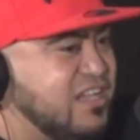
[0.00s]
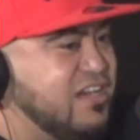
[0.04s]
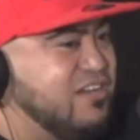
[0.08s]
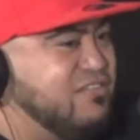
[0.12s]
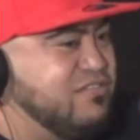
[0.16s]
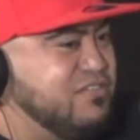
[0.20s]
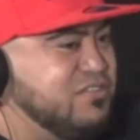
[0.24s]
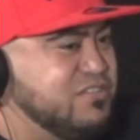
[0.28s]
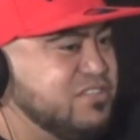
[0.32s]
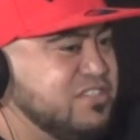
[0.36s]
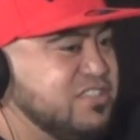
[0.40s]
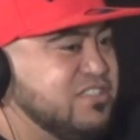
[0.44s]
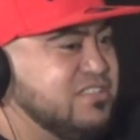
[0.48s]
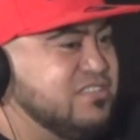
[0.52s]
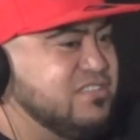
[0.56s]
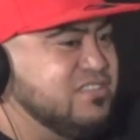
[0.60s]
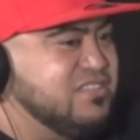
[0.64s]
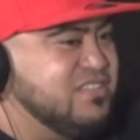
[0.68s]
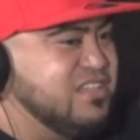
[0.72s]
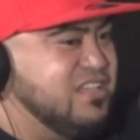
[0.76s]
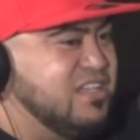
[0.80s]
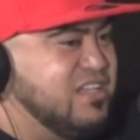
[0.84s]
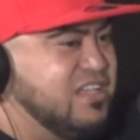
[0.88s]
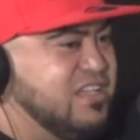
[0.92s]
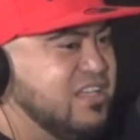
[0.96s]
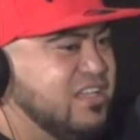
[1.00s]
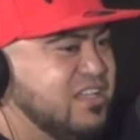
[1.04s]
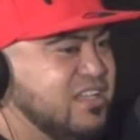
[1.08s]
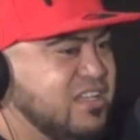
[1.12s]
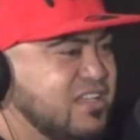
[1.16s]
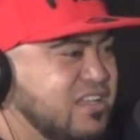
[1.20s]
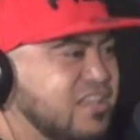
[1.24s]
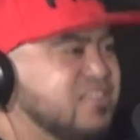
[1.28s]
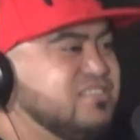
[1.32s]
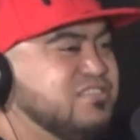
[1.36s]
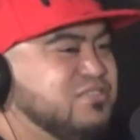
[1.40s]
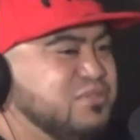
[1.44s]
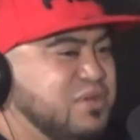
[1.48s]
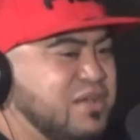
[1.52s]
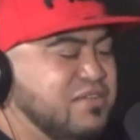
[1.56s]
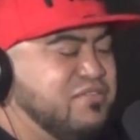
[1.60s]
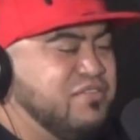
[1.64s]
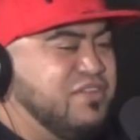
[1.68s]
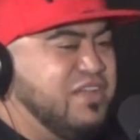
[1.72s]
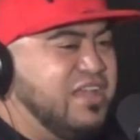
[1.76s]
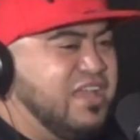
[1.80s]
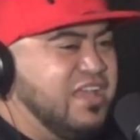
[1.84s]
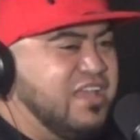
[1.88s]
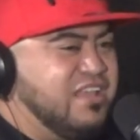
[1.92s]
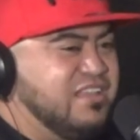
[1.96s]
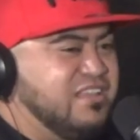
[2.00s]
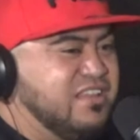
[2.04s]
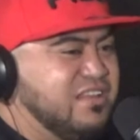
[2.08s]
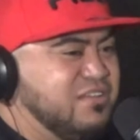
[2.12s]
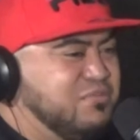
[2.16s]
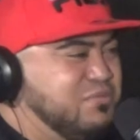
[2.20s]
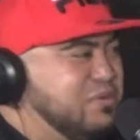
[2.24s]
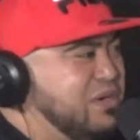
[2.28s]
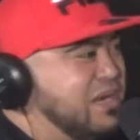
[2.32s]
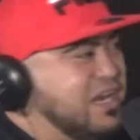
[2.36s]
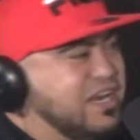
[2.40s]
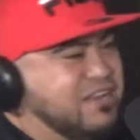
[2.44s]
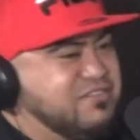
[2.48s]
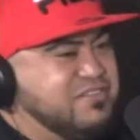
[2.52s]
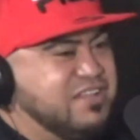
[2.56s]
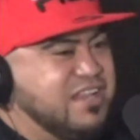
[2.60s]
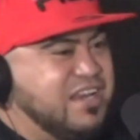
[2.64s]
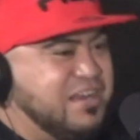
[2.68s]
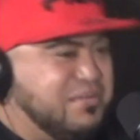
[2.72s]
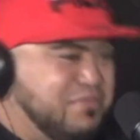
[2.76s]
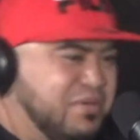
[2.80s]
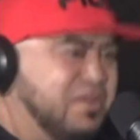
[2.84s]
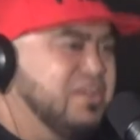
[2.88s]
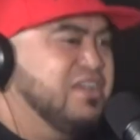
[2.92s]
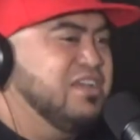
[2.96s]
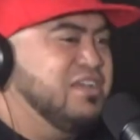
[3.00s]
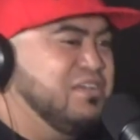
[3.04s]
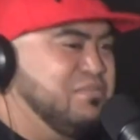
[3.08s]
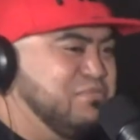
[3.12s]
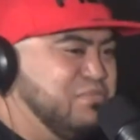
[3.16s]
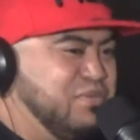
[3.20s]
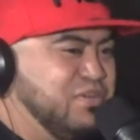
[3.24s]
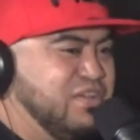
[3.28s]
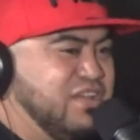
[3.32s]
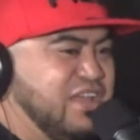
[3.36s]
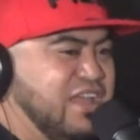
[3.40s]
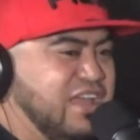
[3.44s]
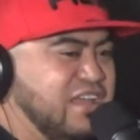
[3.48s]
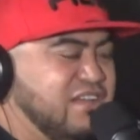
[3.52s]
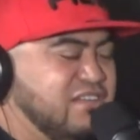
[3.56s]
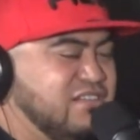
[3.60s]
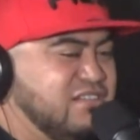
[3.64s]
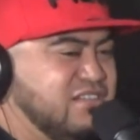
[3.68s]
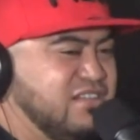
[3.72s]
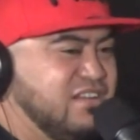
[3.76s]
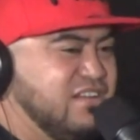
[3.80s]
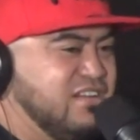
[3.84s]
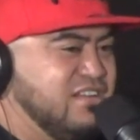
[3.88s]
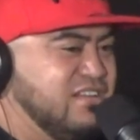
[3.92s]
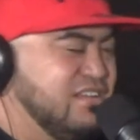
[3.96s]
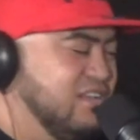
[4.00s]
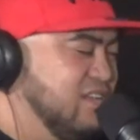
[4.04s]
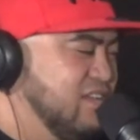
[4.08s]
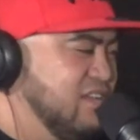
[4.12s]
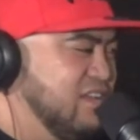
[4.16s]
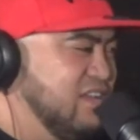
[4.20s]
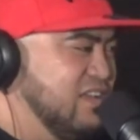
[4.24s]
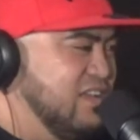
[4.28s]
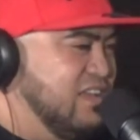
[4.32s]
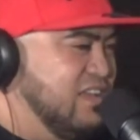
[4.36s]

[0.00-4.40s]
side of your jeans and still have your hat. And then when you leave the club, put your hat on, you know.